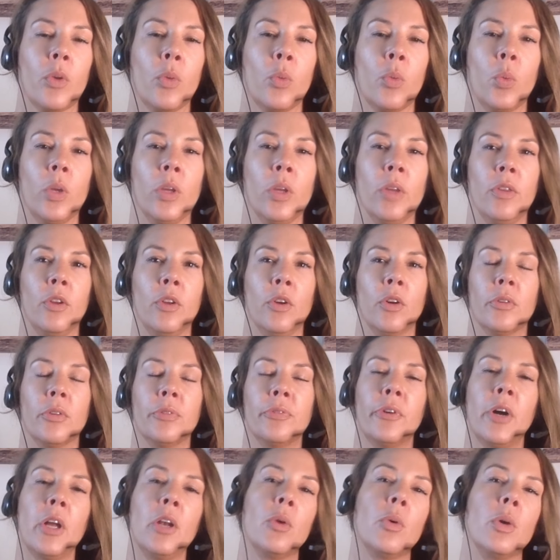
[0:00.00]
with your
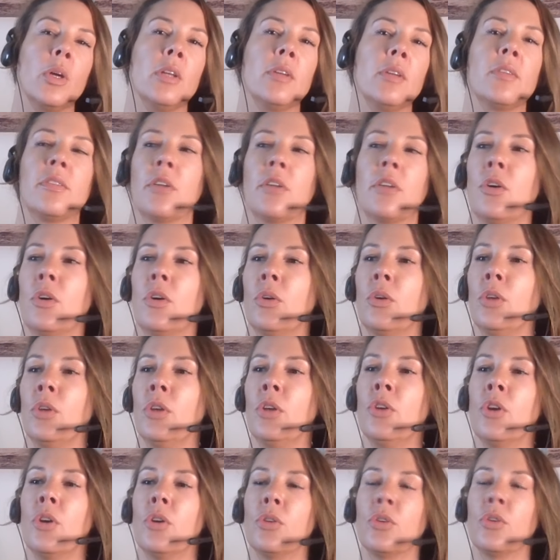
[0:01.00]
followers. So, you
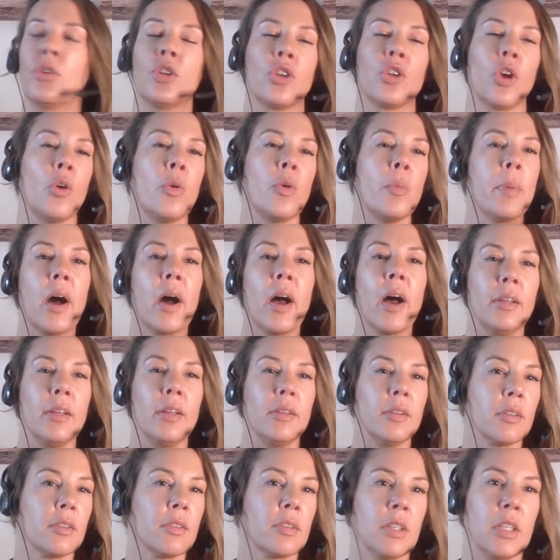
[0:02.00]
know, show behind
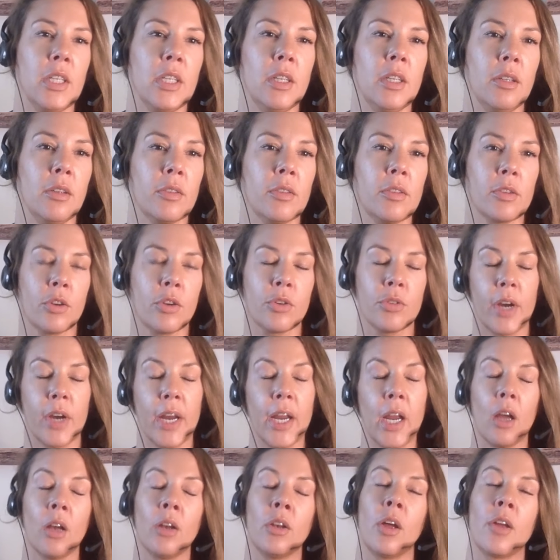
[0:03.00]
the scenes,
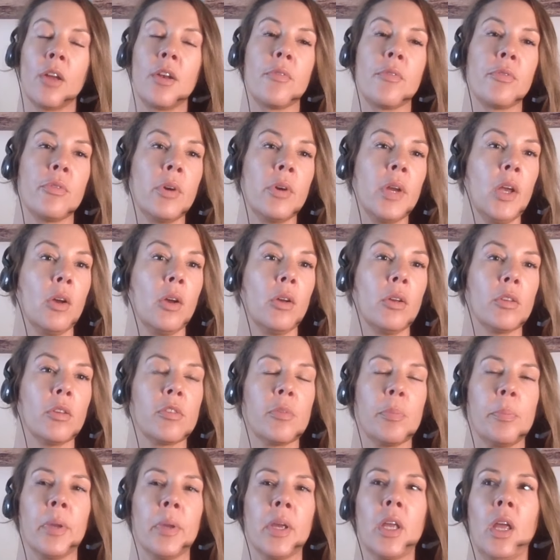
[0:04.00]
create a lot of reels
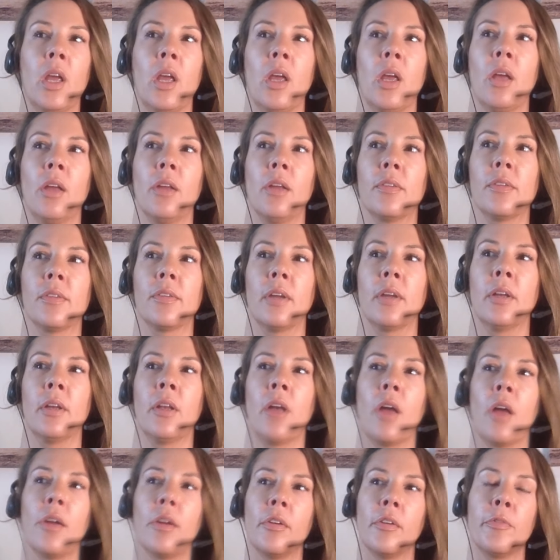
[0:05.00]
because a
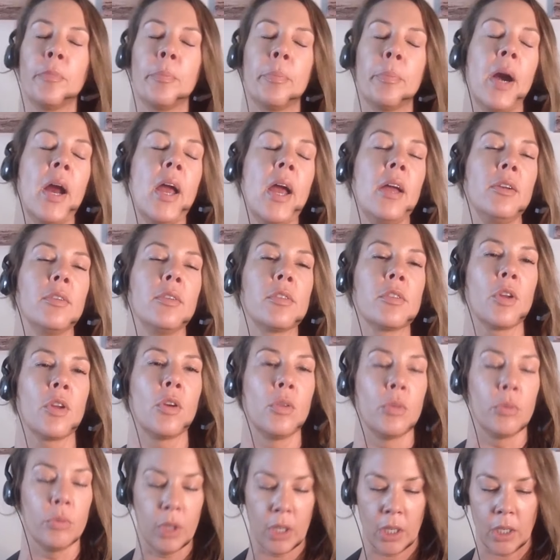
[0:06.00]
lot of brands
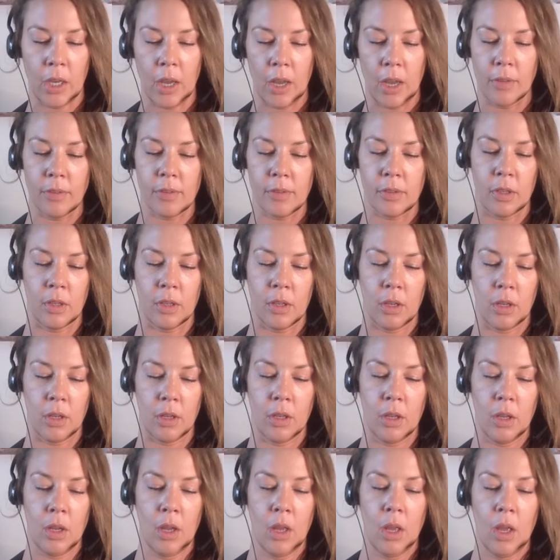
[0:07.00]
don't realize that.
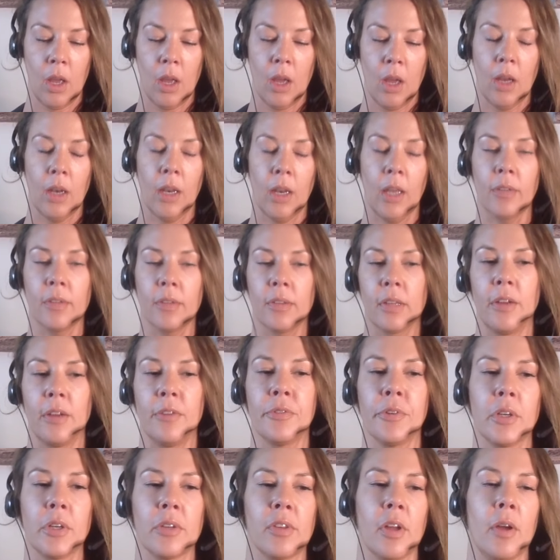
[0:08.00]
Let's say,
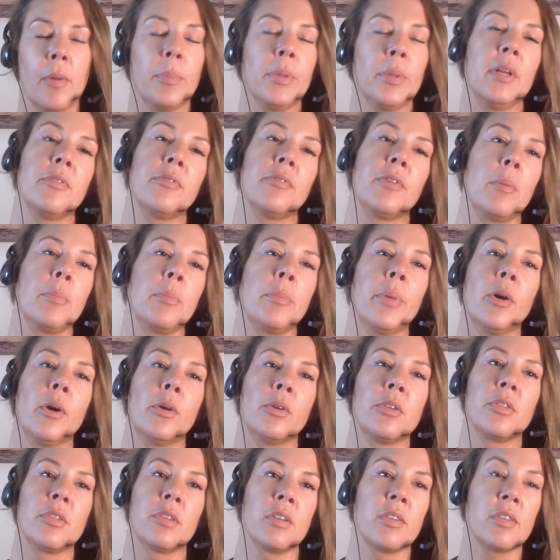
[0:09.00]
for example, if I
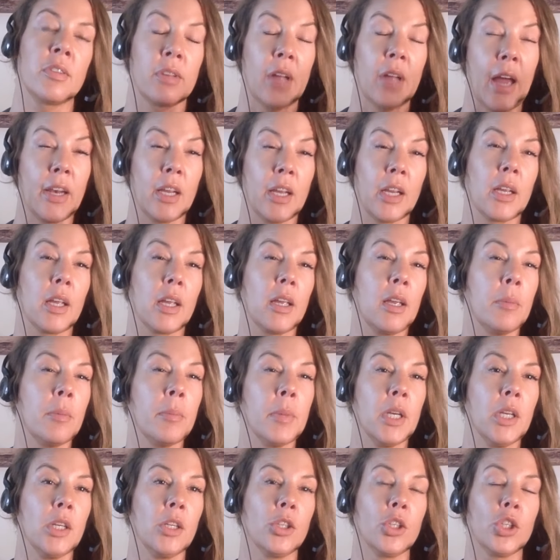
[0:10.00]
post a static
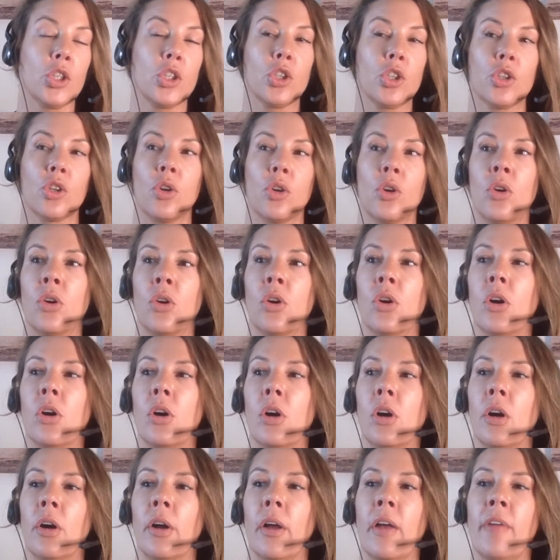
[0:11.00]
image
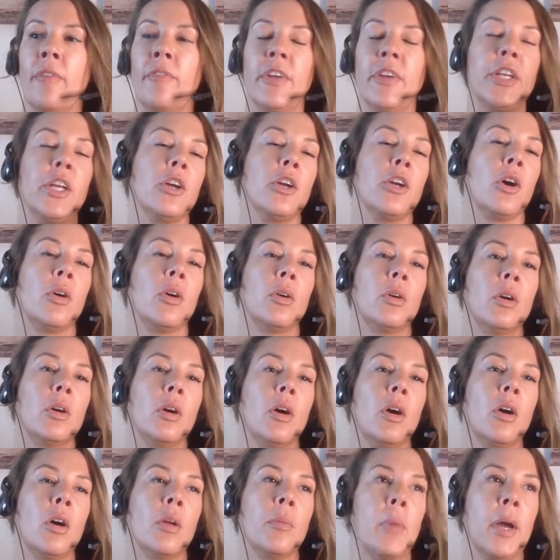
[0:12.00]
or a video
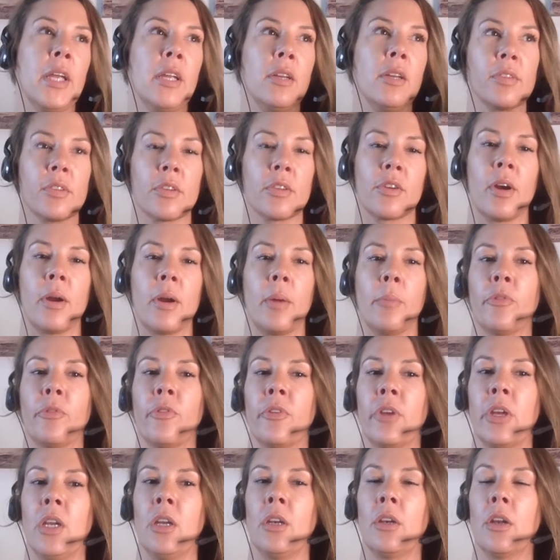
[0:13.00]
on my Instagram
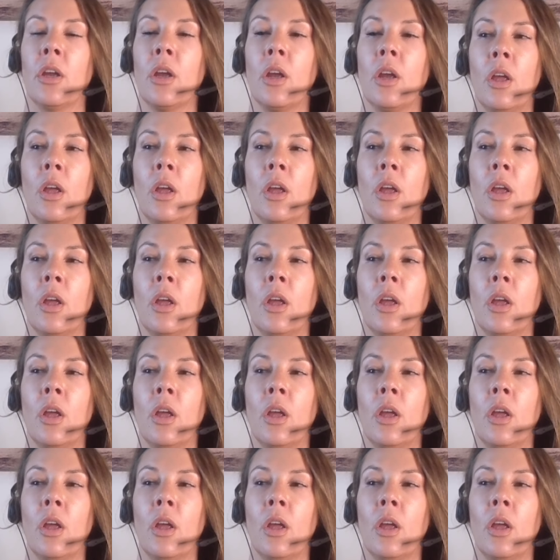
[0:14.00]
feed,